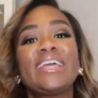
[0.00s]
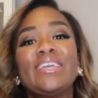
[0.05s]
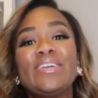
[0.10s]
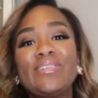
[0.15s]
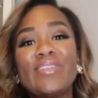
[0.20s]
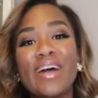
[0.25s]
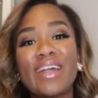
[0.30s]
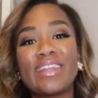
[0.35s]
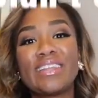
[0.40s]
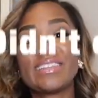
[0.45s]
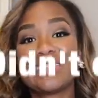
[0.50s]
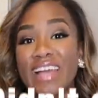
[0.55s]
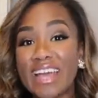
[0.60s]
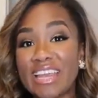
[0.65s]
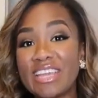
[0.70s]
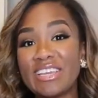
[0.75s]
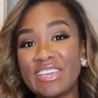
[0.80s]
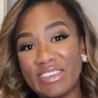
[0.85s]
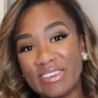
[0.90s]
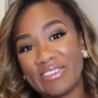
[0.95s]

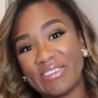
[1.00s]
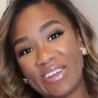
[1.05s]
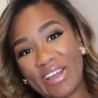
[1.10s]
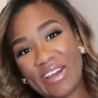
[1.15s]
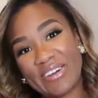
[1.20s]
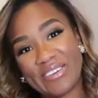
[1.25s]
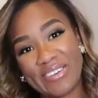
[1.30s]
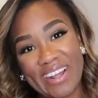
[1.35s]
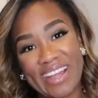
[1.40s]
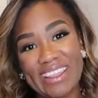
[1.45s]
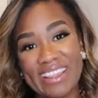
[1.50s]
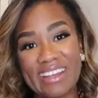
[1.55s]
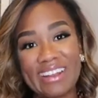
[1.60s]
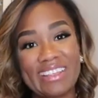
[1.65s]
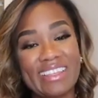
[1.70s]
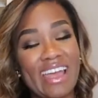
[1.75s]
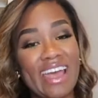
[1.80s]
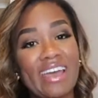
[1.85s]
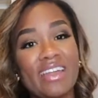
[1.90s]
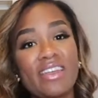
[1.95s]
Letting you know
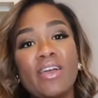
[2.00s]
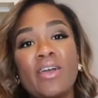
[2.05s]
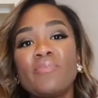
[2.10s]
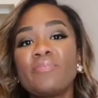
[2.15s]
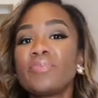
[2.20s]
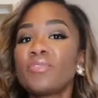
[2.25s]
that